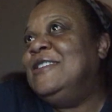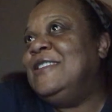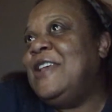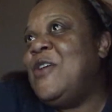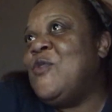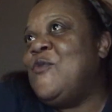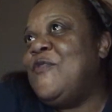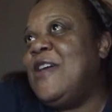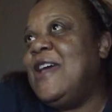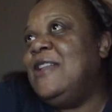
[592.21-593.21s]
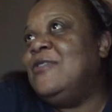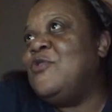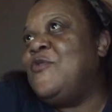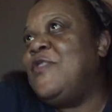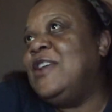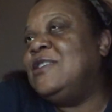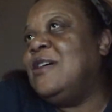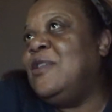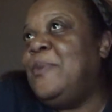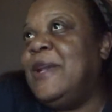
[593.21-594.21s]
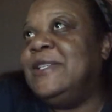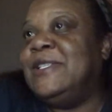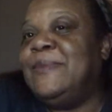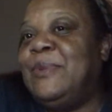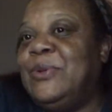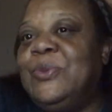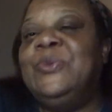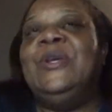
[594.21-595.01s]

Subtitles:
Hey, Uncle Fag, your other page is in blue.